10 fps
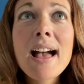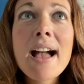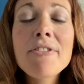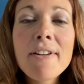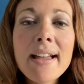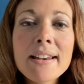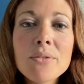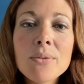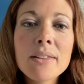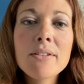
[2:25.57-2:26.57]
I find
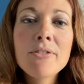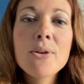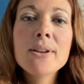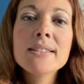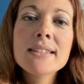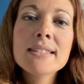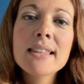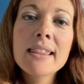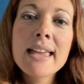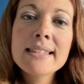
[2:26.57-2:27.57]
really focuses the
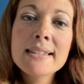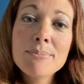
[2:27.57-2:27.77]
lesson,